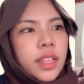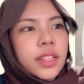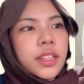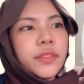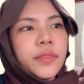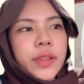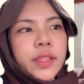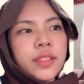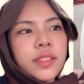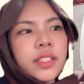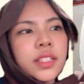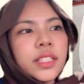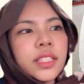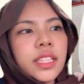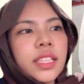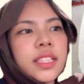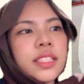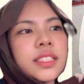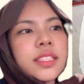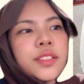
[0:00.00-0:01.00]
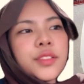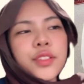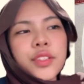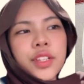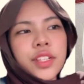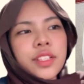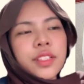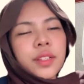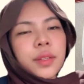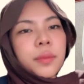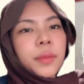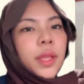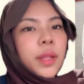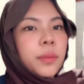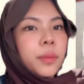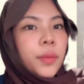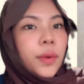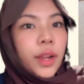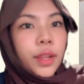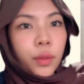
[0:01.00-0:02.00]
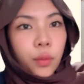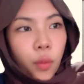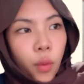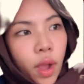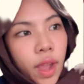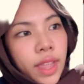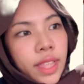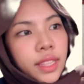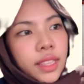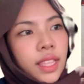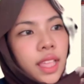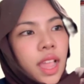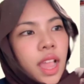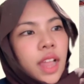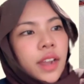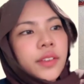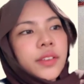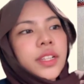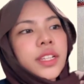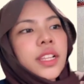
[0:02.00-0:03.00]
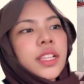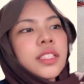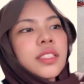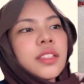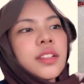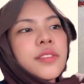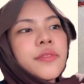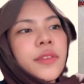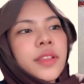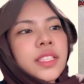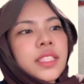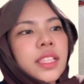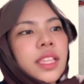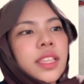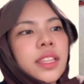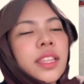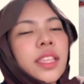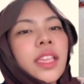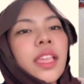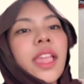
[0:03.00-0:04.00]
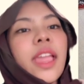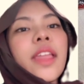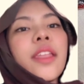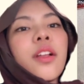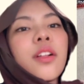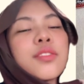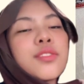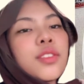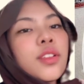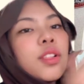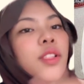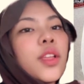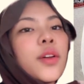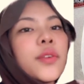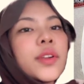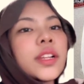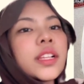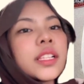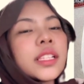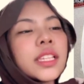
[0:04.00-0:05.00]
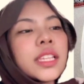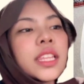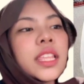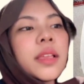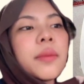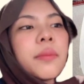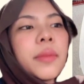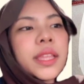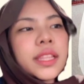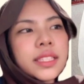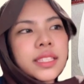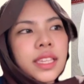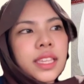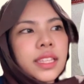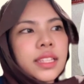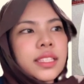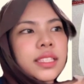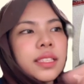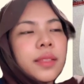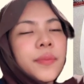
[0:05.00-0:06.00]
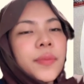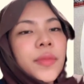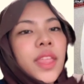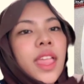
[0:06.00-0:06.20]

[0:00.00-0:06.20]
The result is the church remain bright white, reduce surface staining, and also lower cleaning maintenance.